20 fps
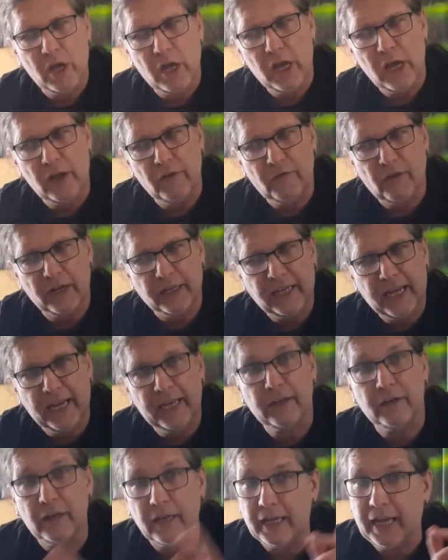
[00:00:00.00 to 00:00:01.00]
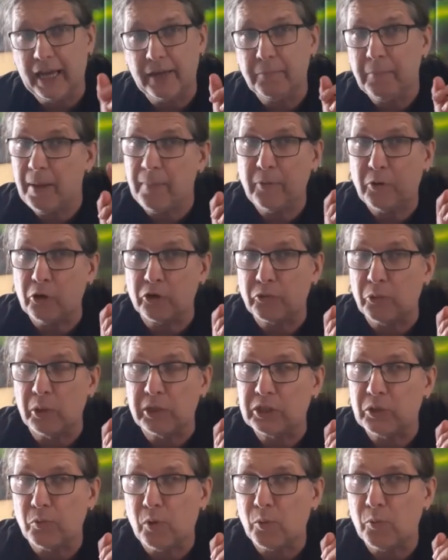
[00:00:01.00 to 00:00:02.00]
if I can, again, maybe control
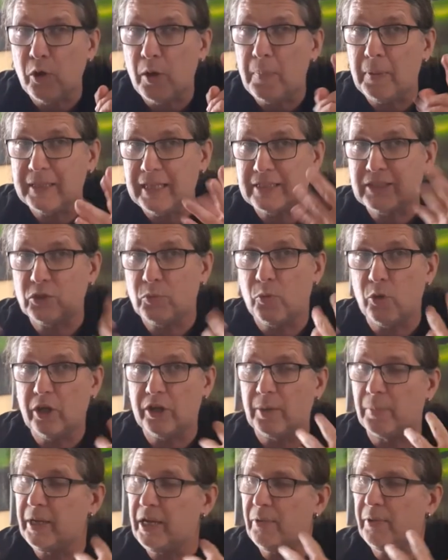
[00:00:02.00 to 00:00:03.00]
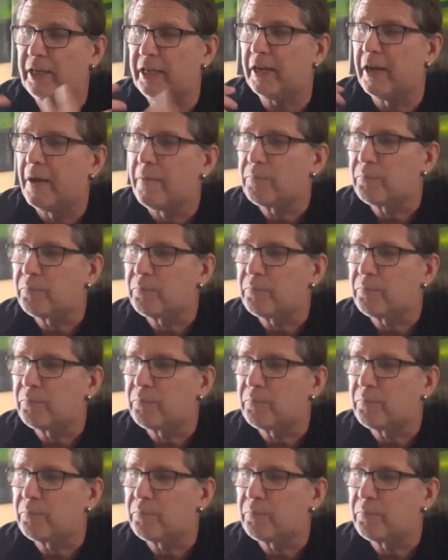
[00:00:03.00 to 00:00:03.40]
is the wrong word, but that's the word I'm hearing.